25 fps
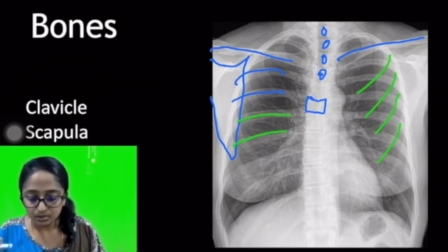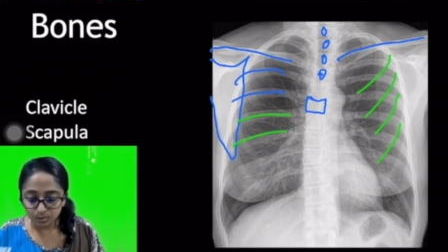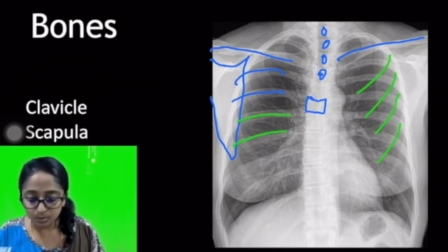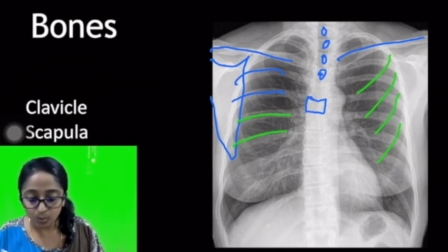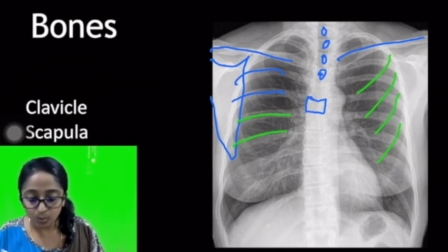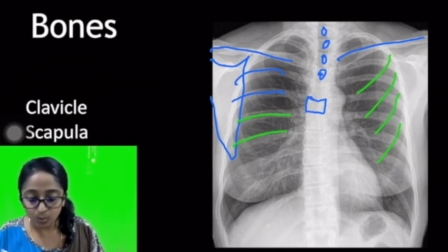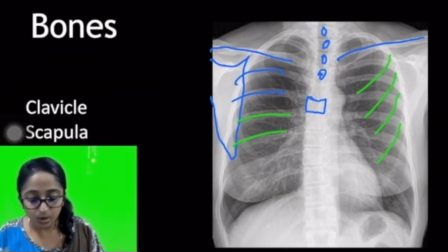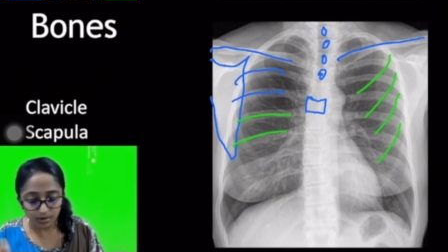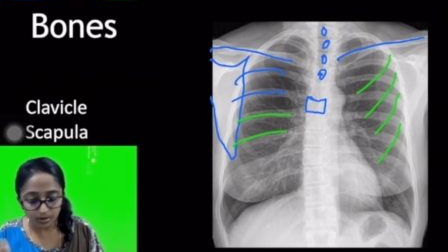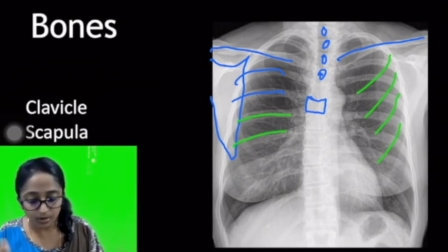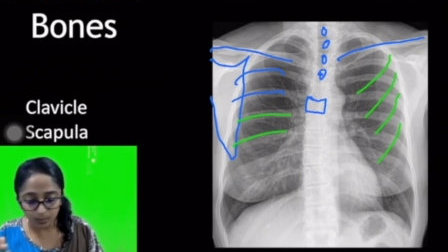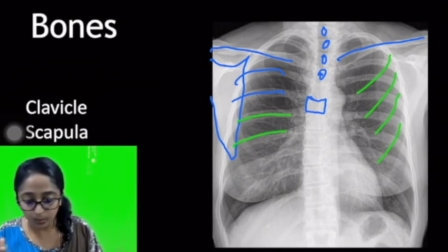
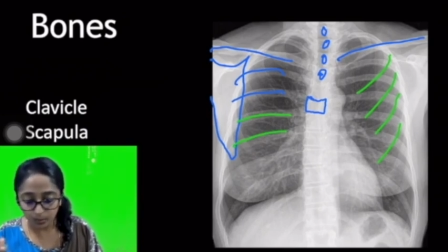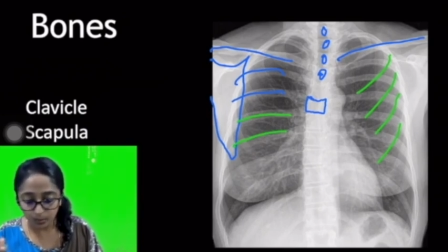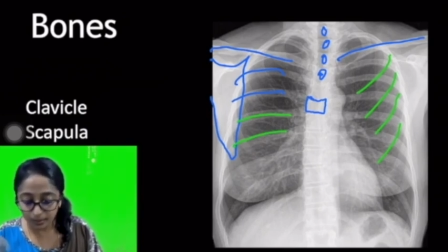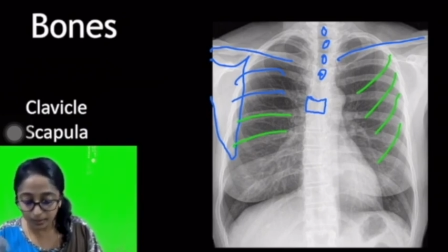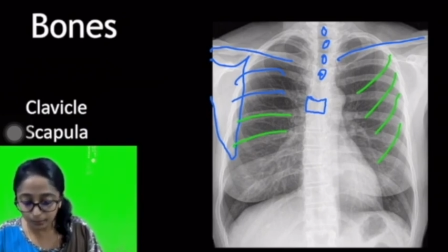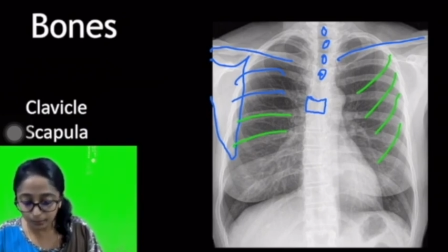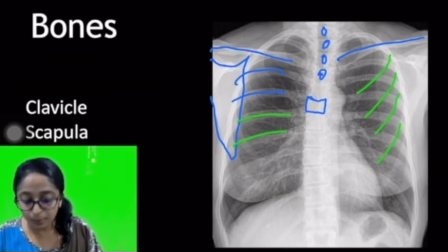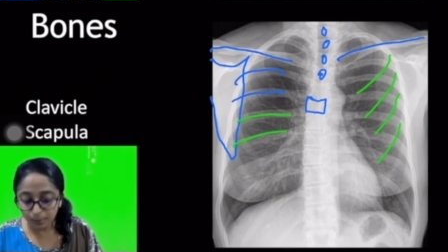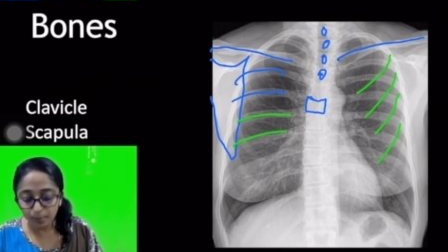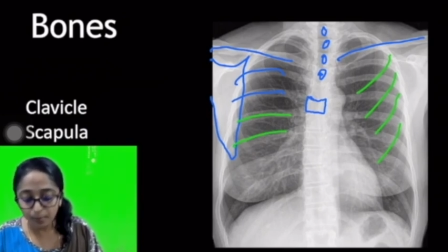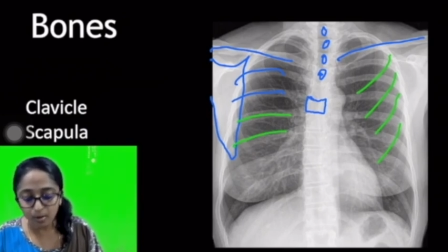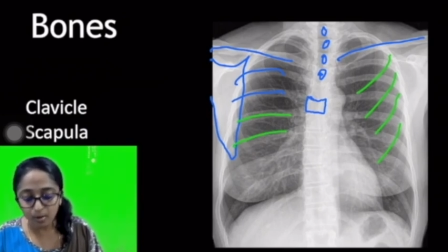So what,
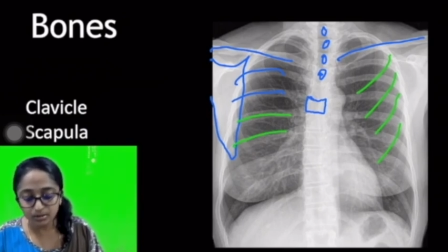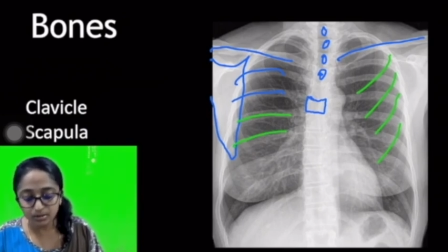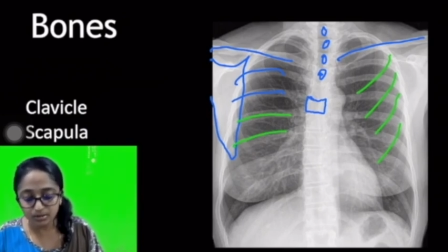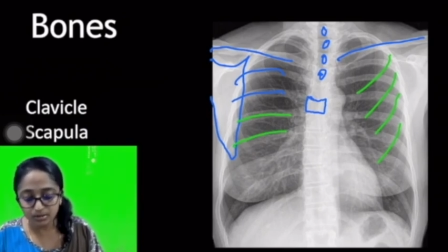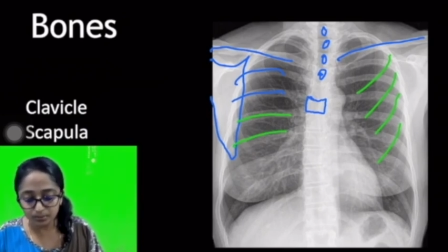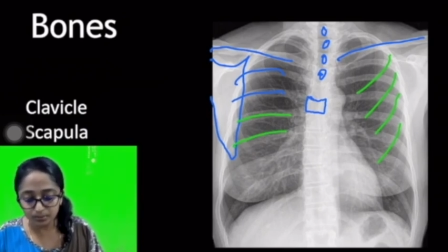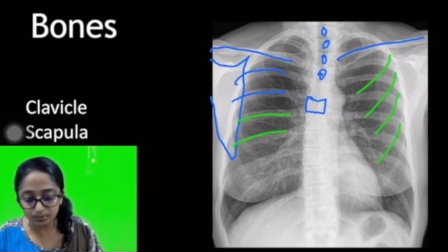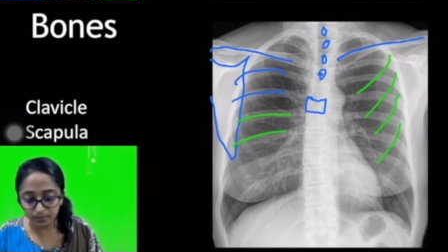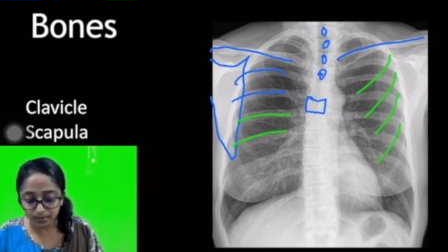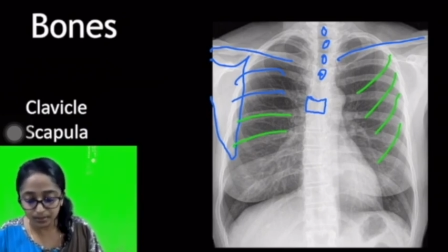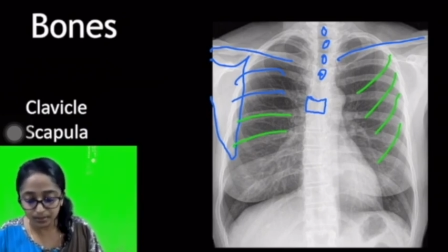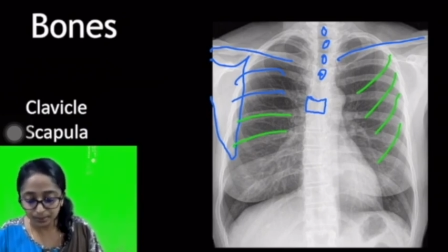whenever
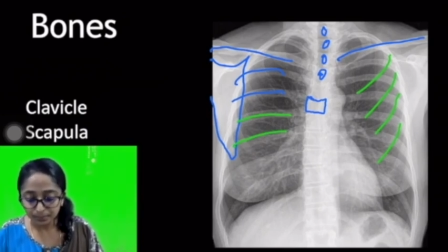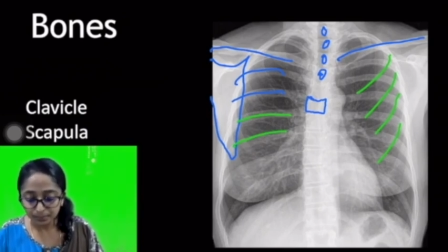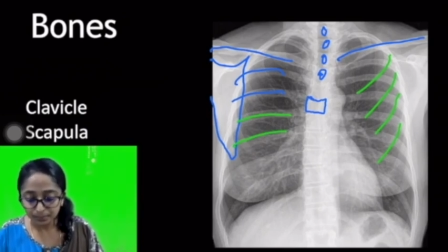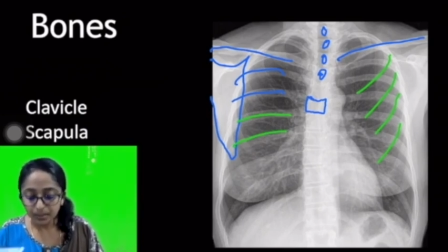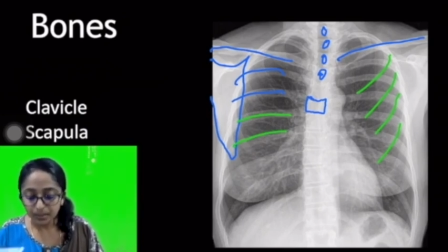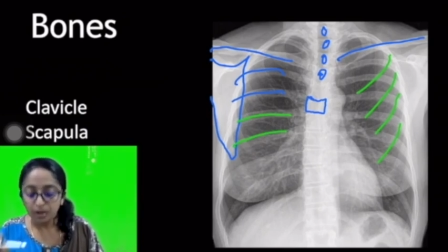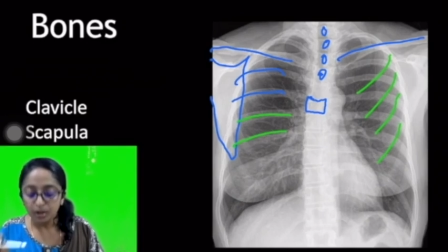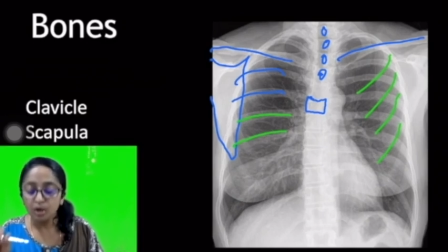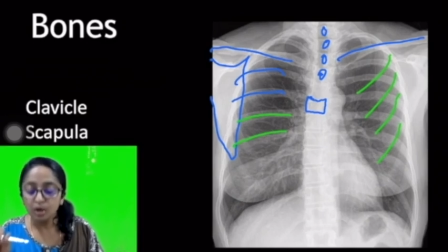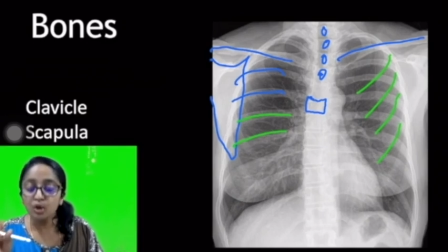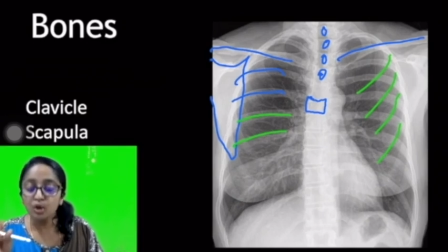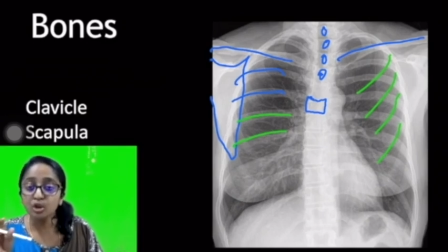
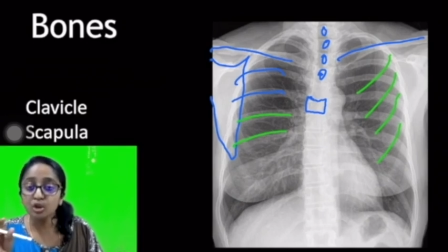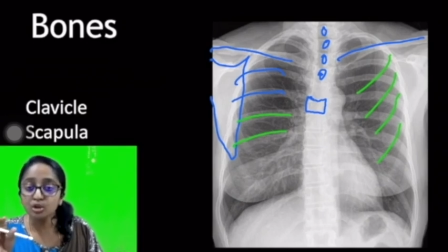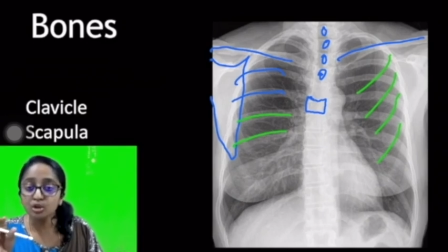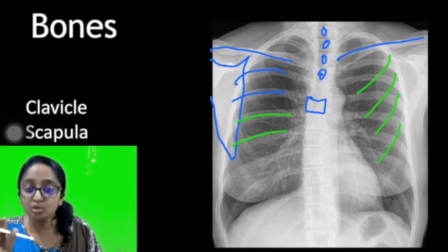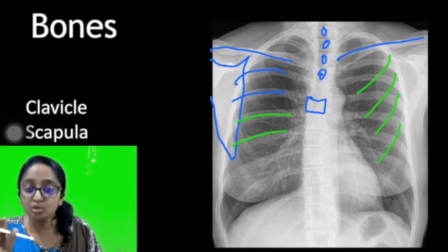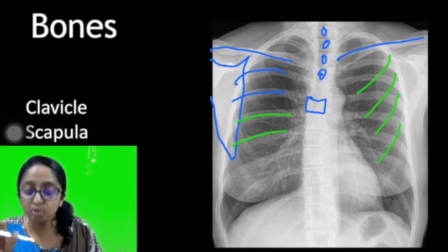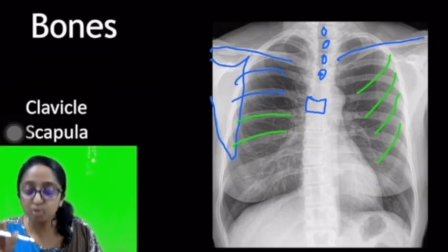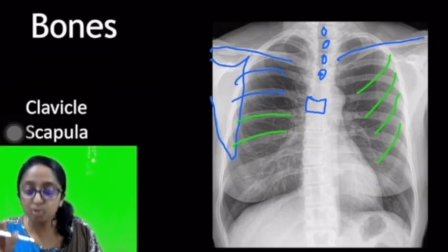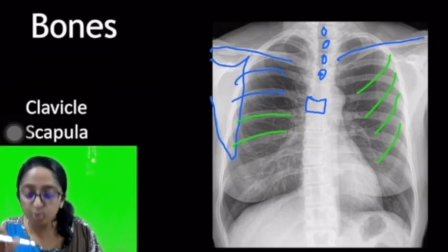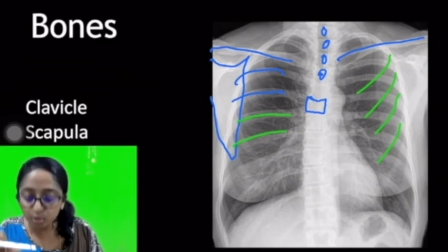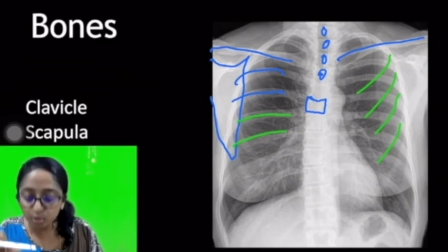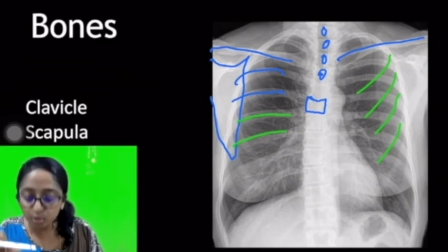possible,
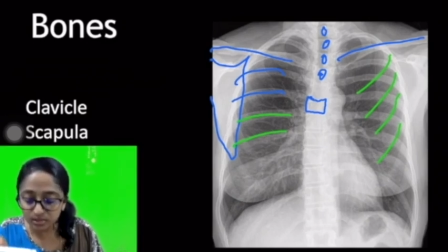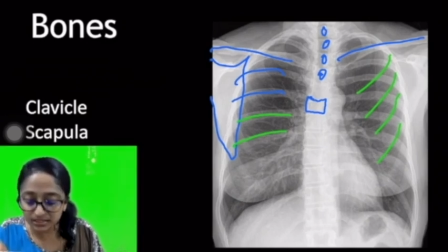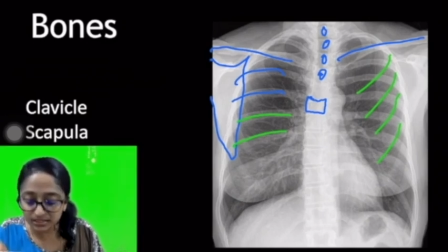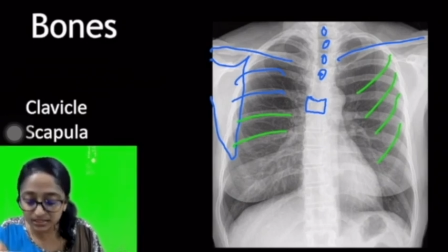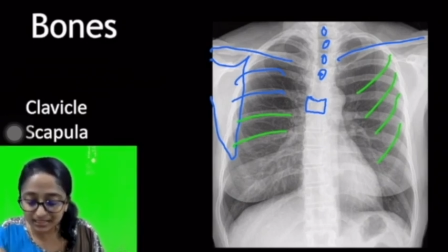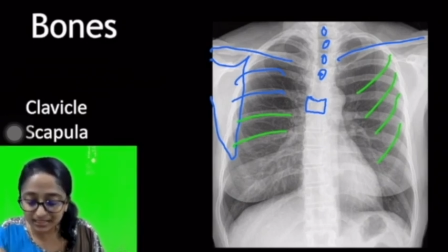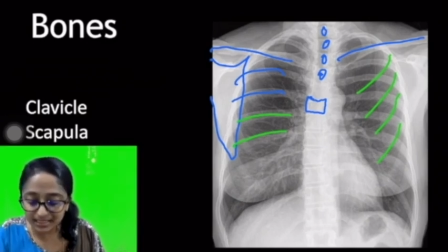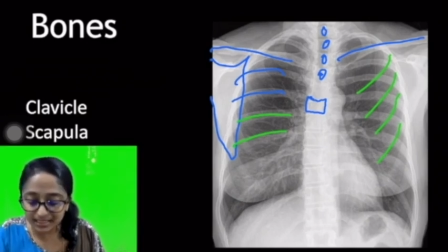look through